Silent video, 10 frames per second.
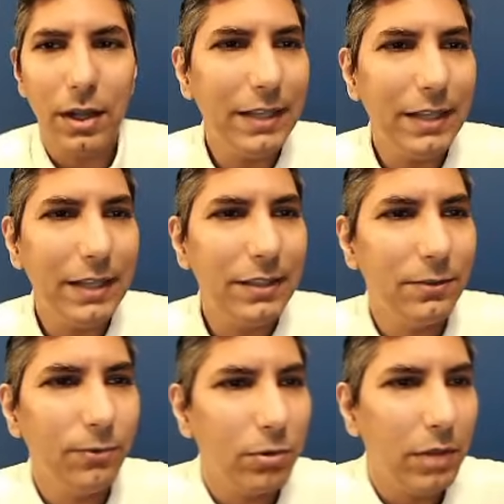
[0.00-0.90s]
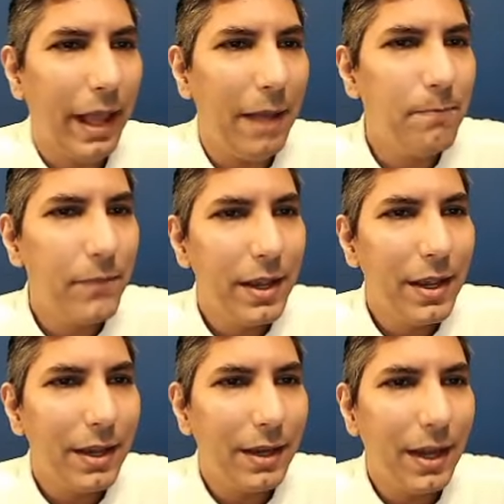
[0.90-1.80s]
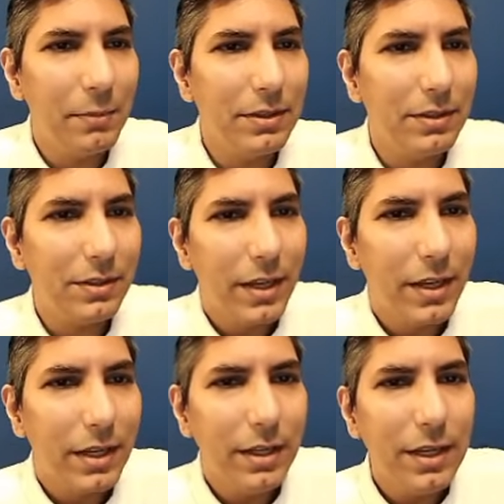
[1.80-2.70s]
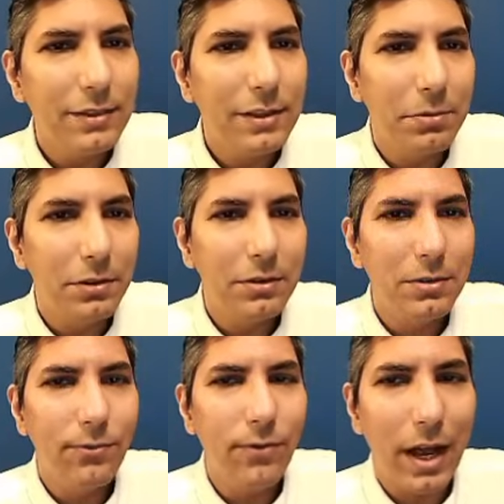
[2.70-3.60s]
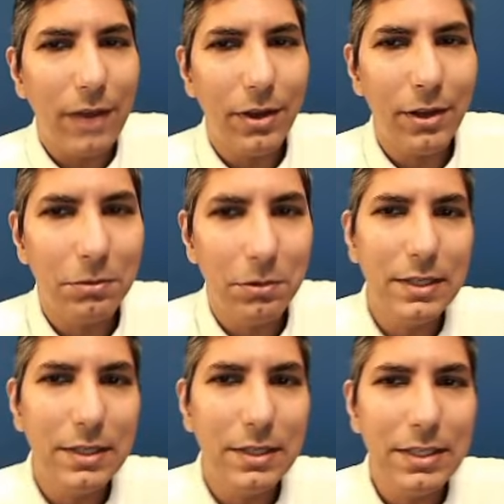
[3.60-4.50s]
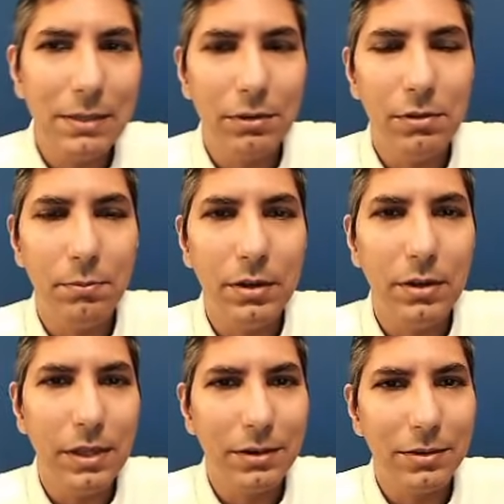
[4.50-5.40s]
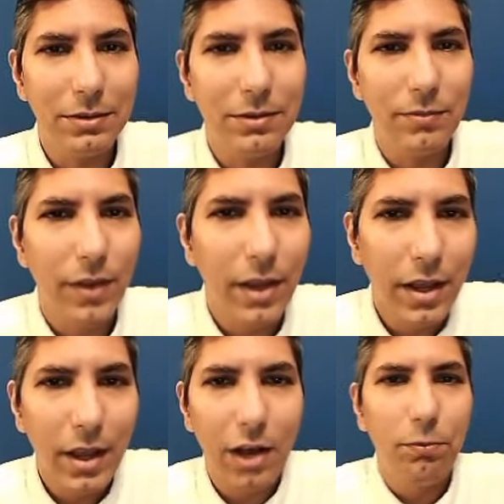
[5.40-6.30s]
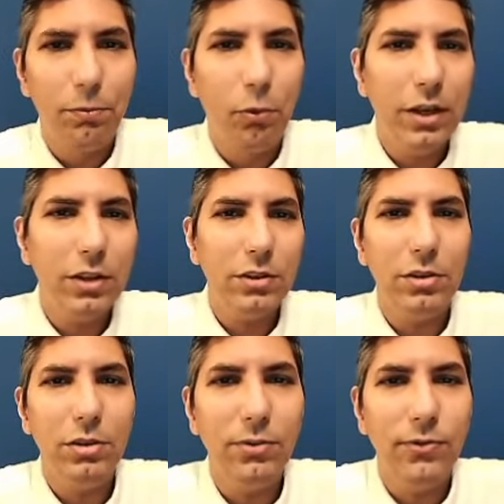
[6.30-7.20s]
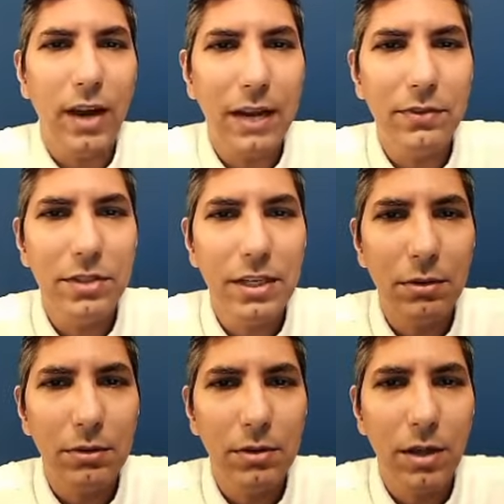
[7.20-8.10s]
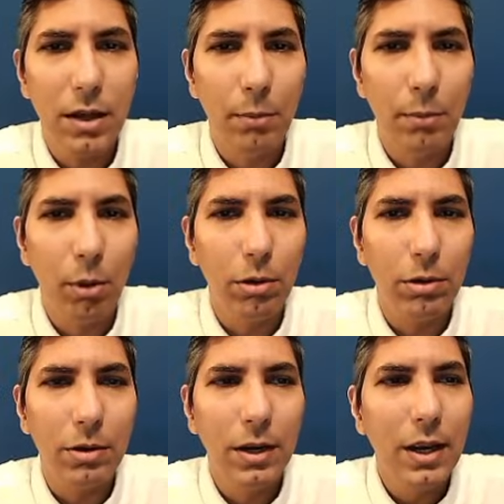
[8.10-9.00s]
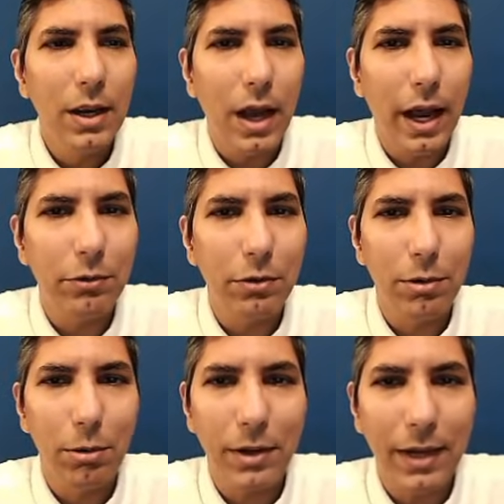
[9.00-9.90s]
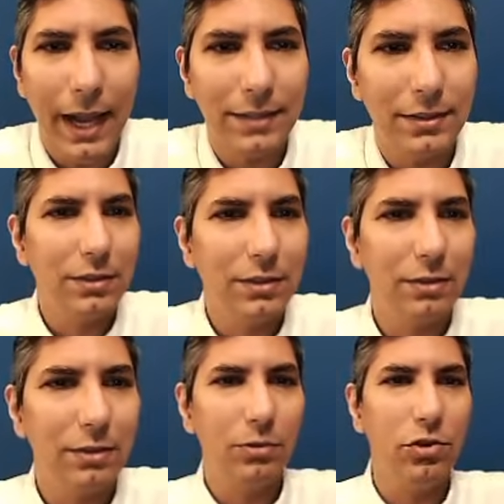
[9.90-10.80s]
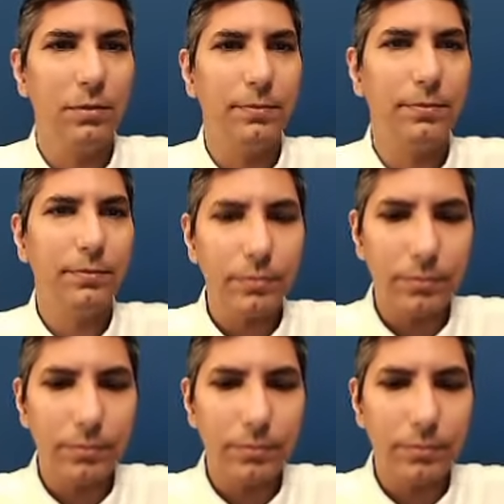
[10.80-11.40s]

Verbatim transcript: a class, for a lab. A chemist needs to produce 500.0 milliliters of 0.250 molar hydrochloric acid solution.